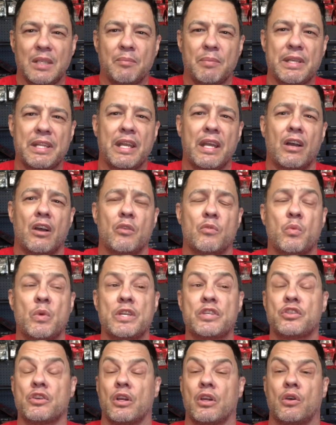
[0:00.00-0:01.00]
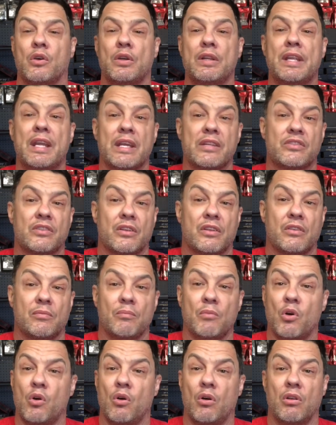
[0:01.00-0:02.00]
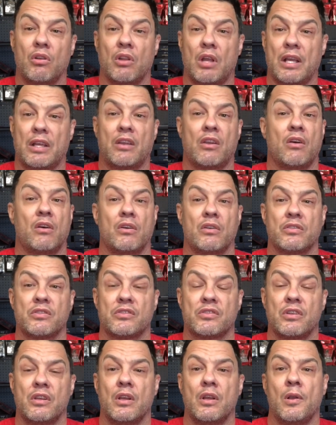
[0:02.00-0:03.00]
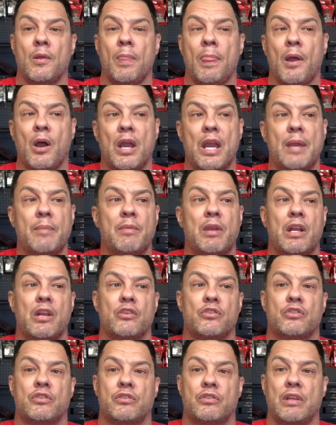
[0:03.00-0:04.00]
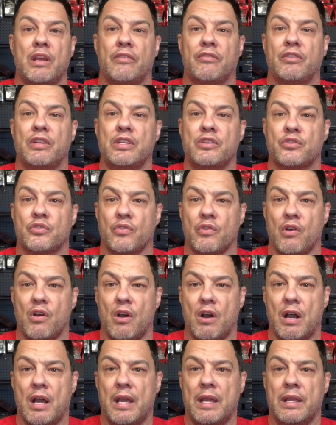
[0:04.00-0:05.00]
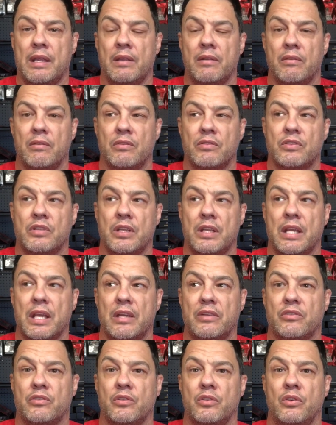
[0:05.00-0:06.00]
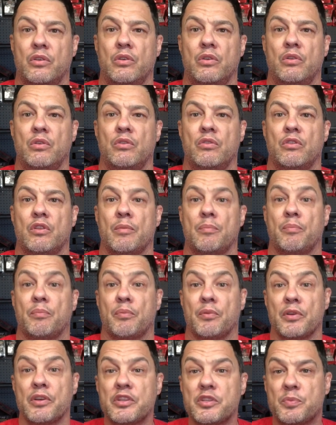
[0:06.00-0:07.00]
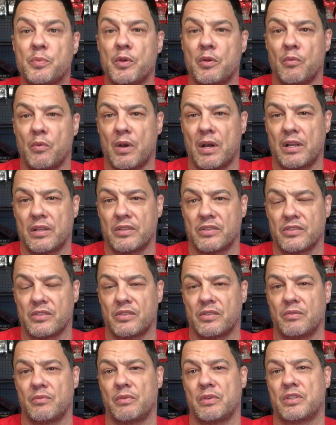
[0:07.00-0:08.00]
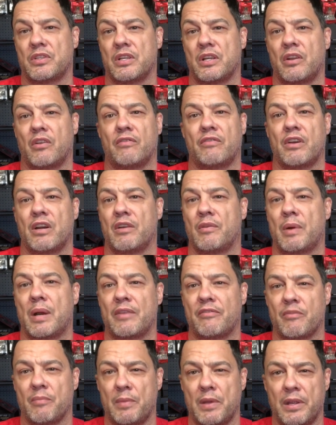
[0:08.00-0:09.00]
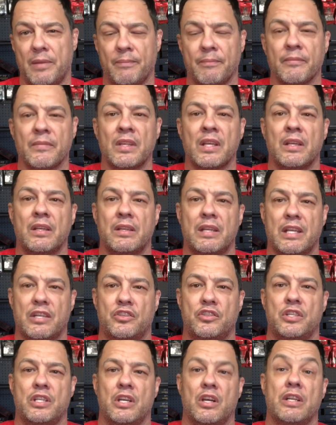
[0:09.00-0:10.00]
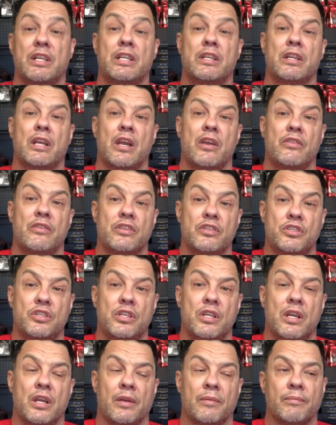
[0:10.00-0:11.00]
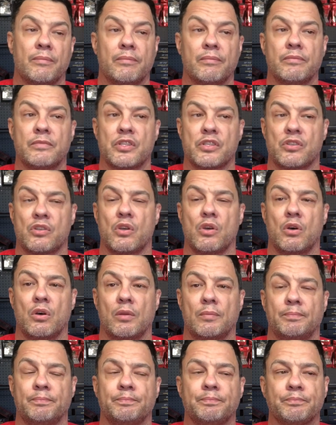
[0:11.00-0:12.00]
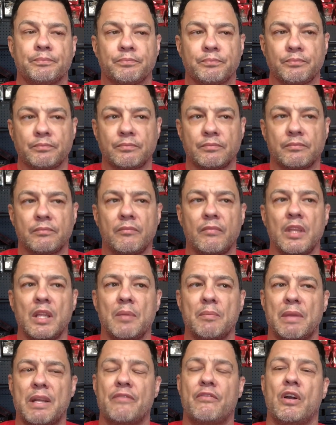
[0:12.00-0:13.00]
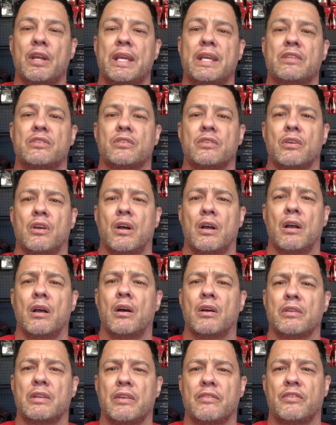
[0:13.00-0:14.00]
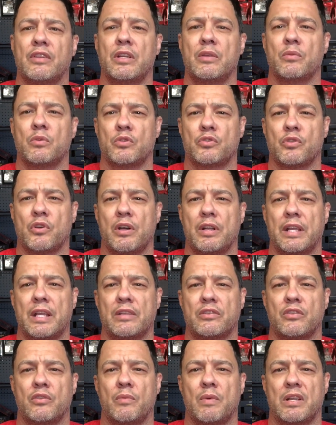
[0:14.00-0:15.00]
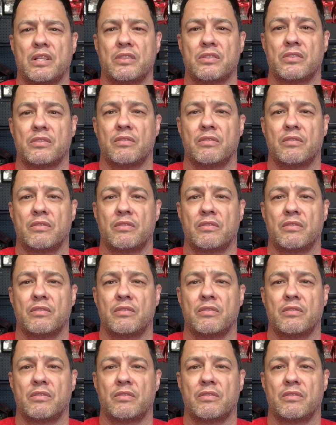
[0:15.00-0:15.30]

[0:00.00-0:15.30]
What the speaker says: yeah, I wish I could get to more like cons. I am going to definitely try to get to the Brisbane ones, which are not far away from me, next year. I didn't go this year, just gone. But if I get to, I definitely will try to get to the ones